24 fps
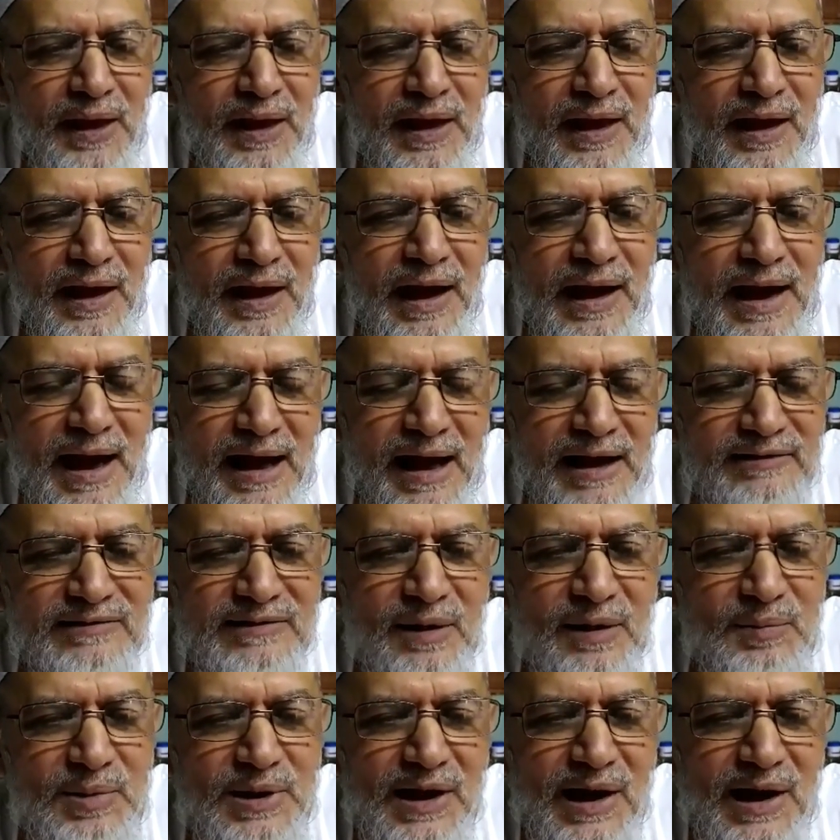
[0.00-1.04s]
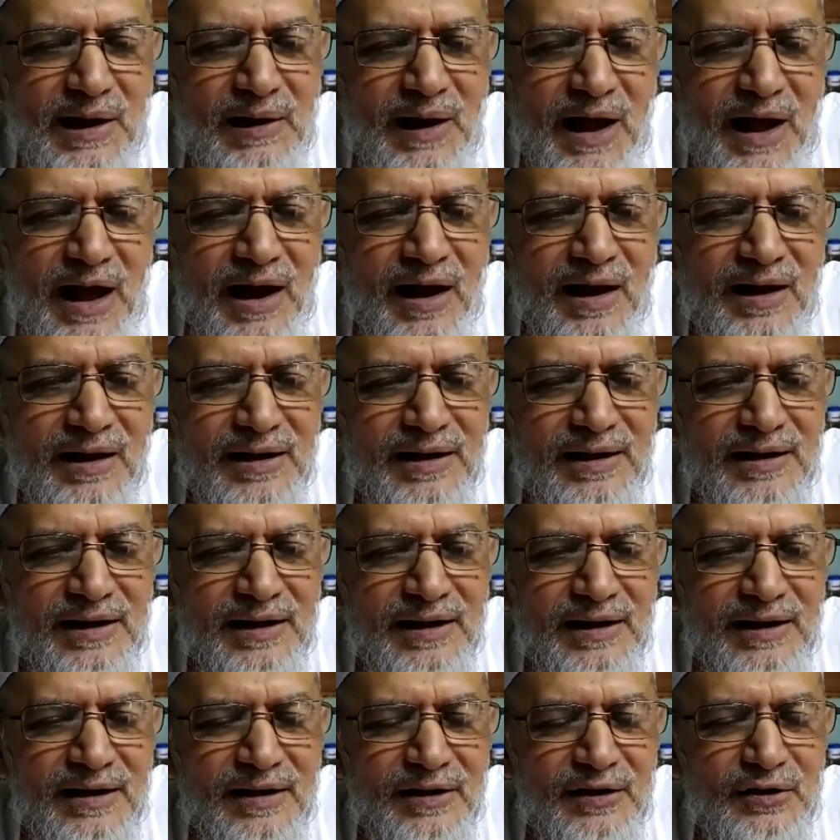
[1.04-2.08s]
I asked Nabi Allah,
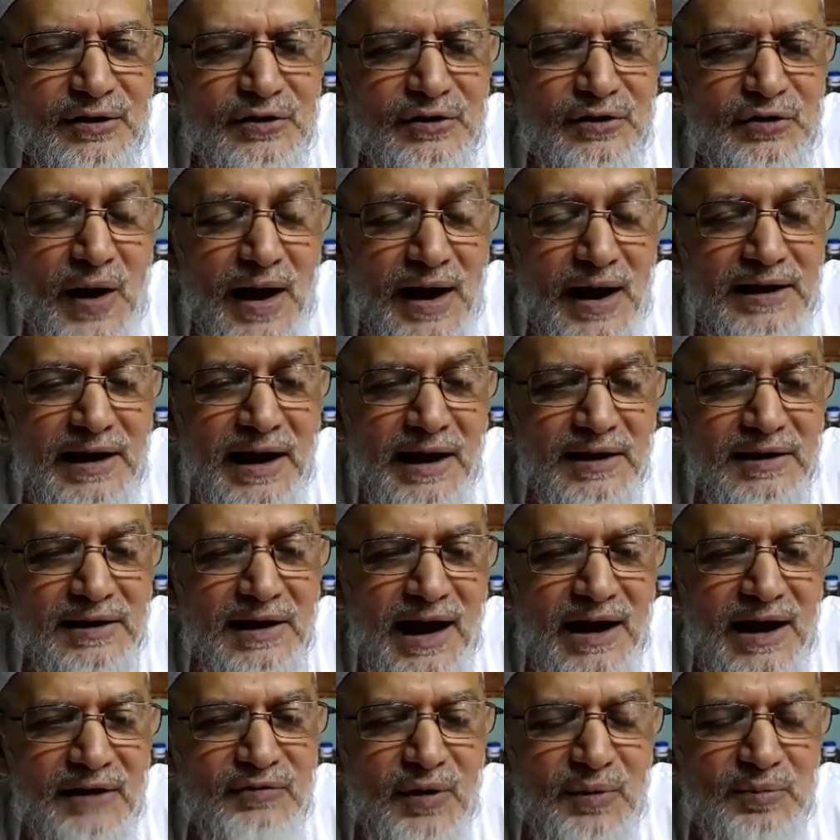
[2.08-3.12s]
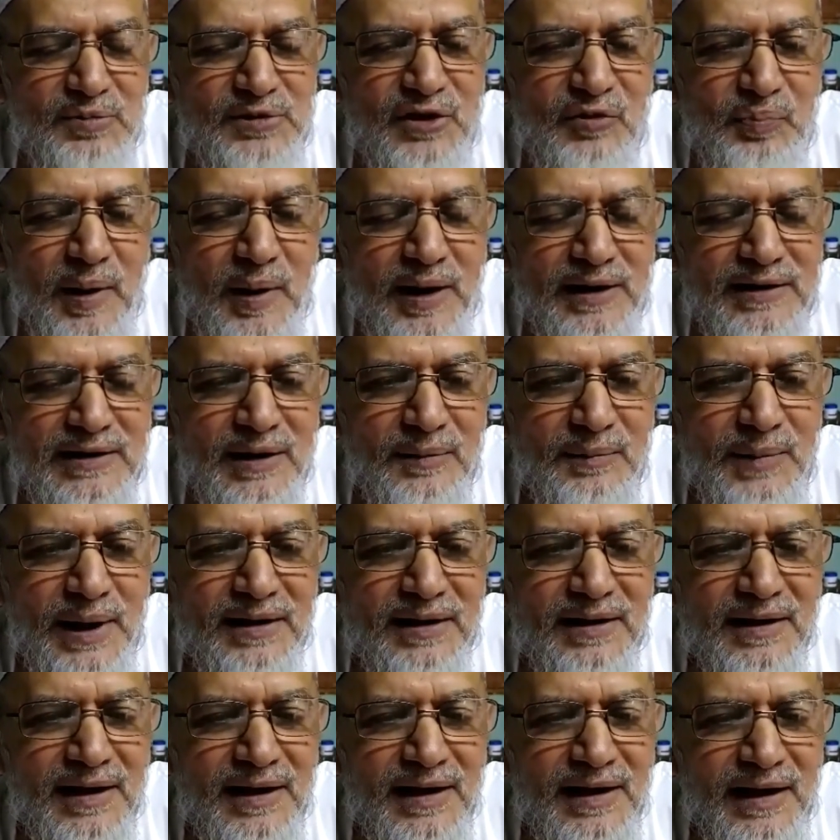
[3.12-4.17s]
so I can die from this pandemic,
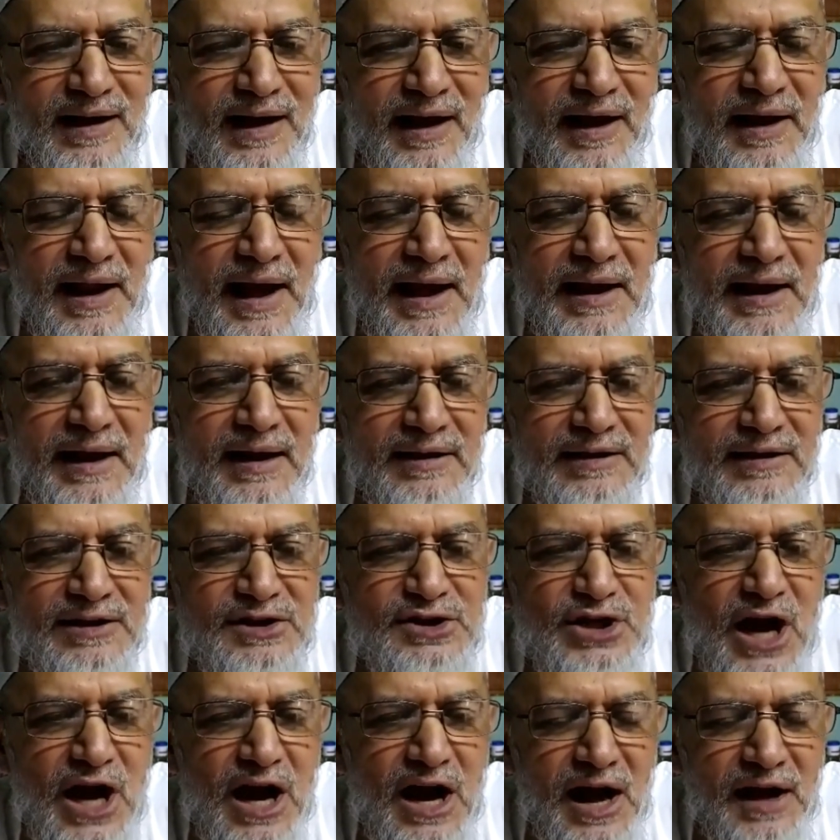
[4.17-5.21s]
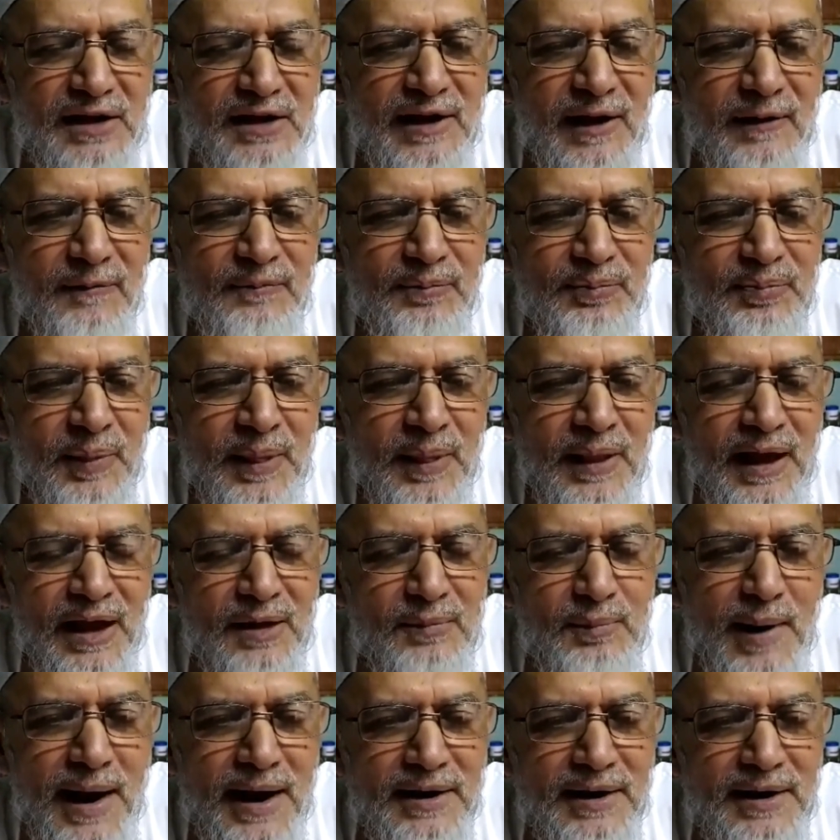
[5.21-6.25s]
and I earned a shahada. I
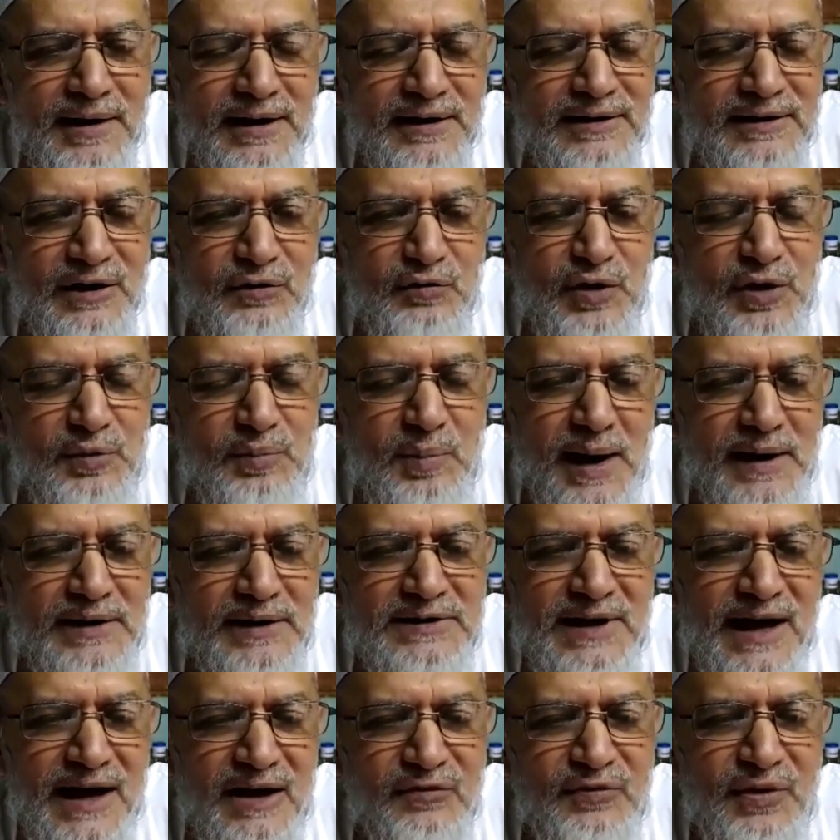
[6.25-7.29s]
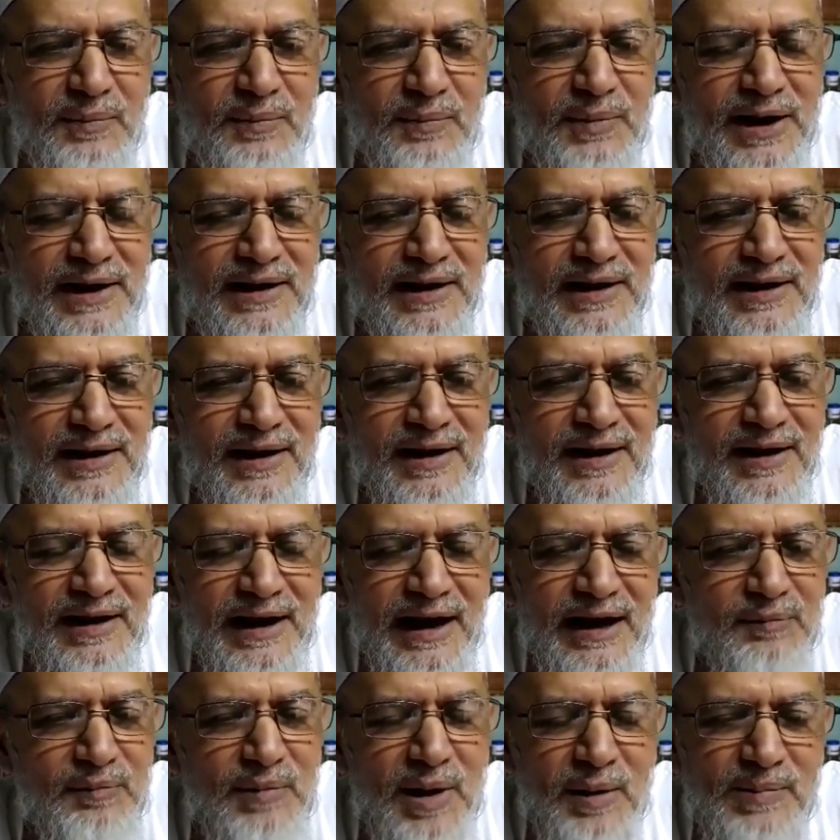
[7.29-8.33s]
migrated with my entire family
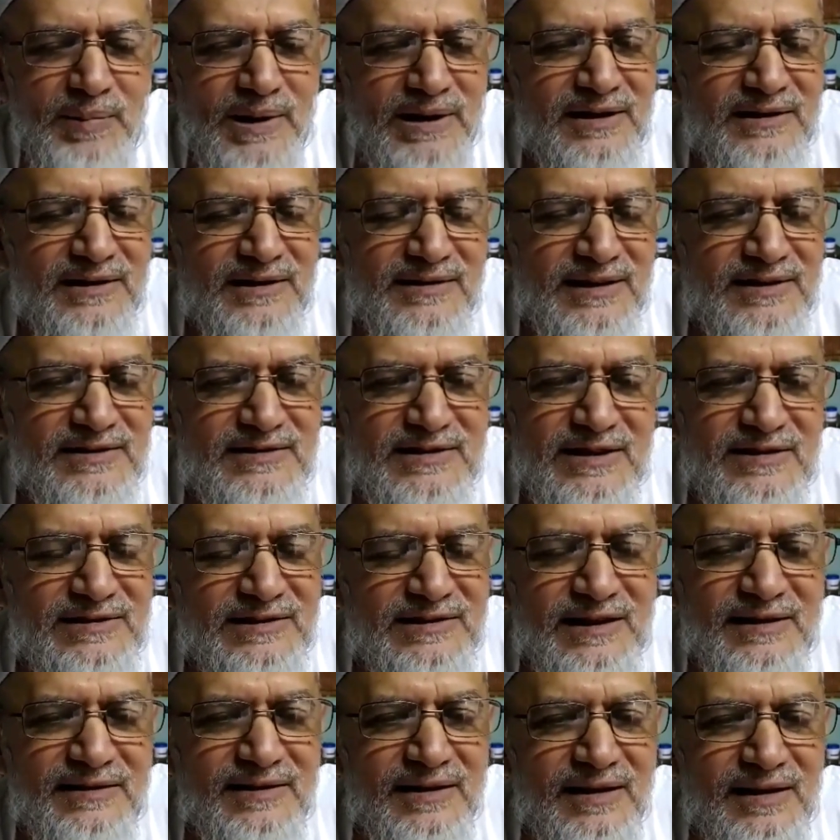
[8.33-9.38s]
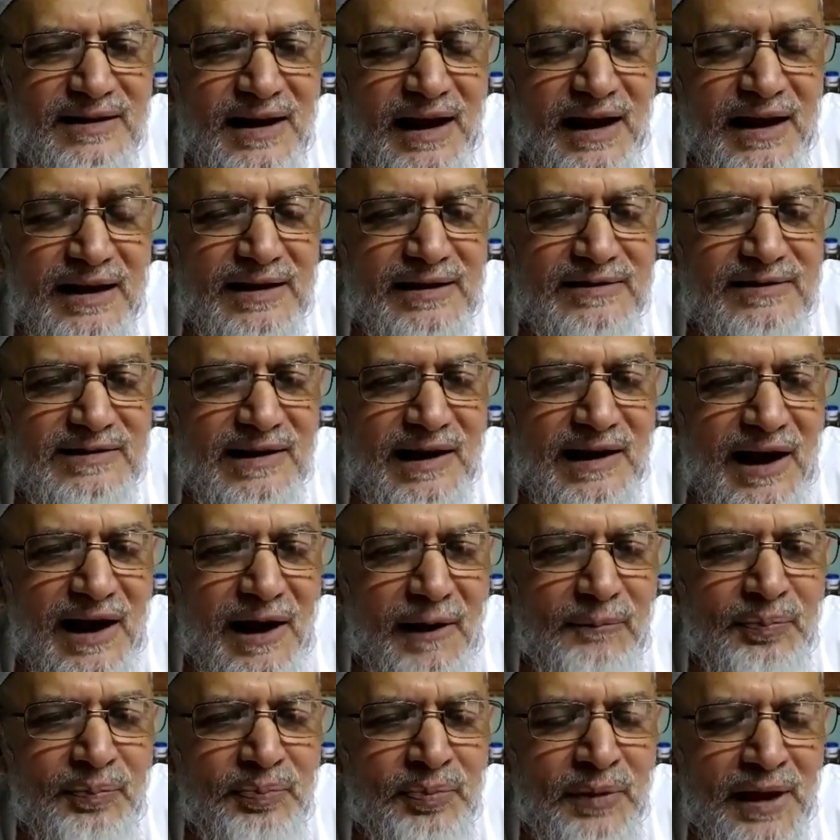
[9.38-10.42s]
and my brothers and sisters in Islam.
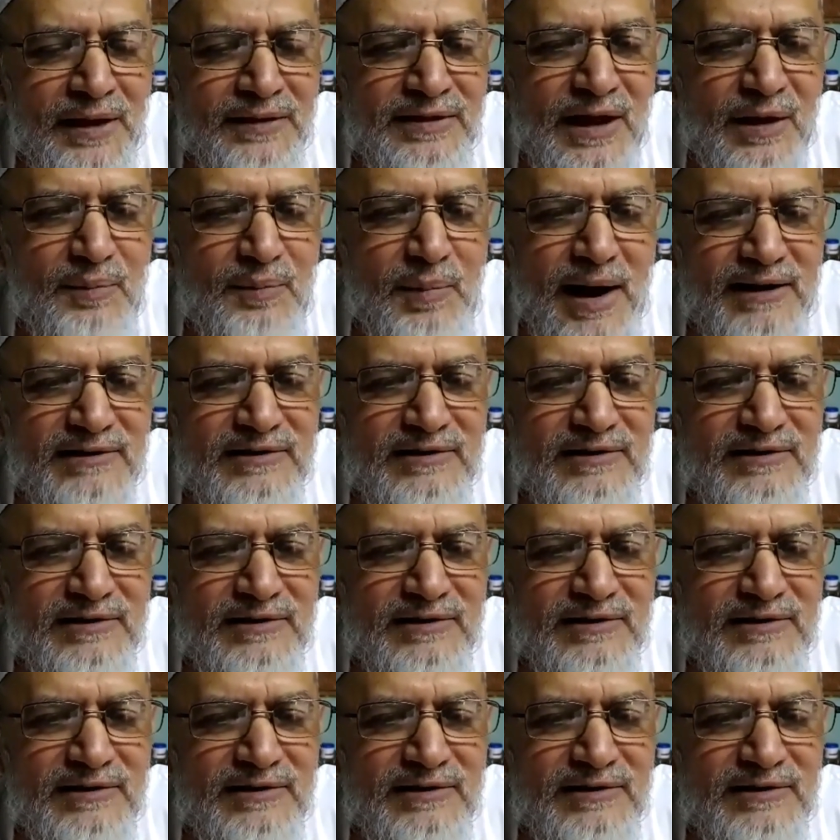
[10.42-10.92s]
Then Muadh